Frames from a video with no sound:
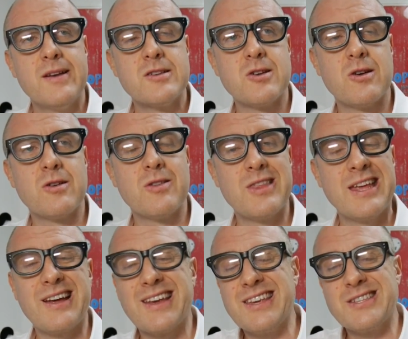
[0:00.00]
So
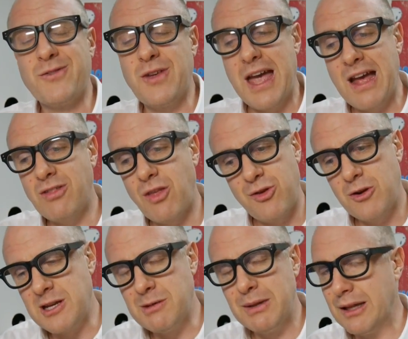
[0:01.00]
then I guess if you add the
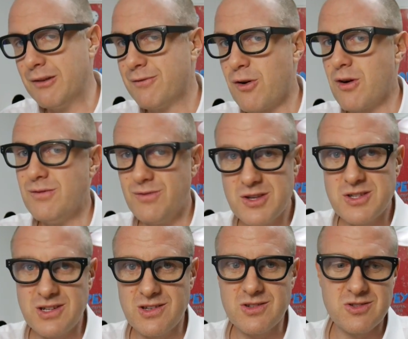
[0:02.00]
thirteen million foreign
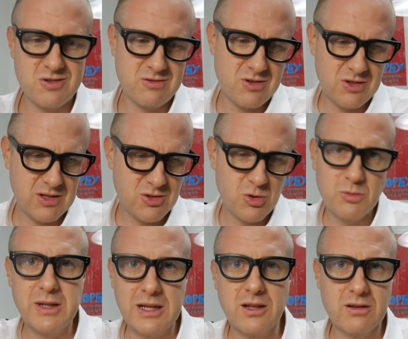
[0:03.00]
visitors to the two
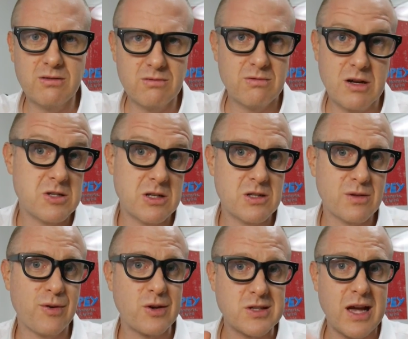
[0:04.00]
million residents,
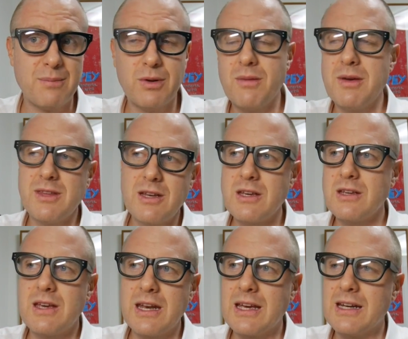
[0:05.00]
for example, I mean, then you're
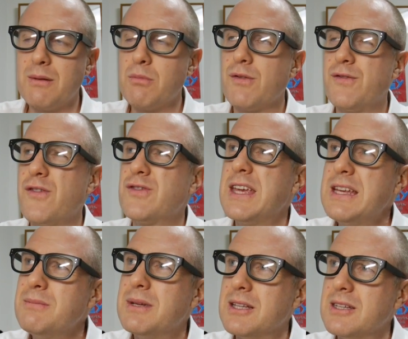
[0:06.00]
getting a number of
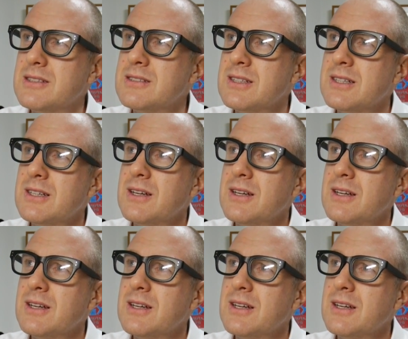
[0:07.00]
fifteen million.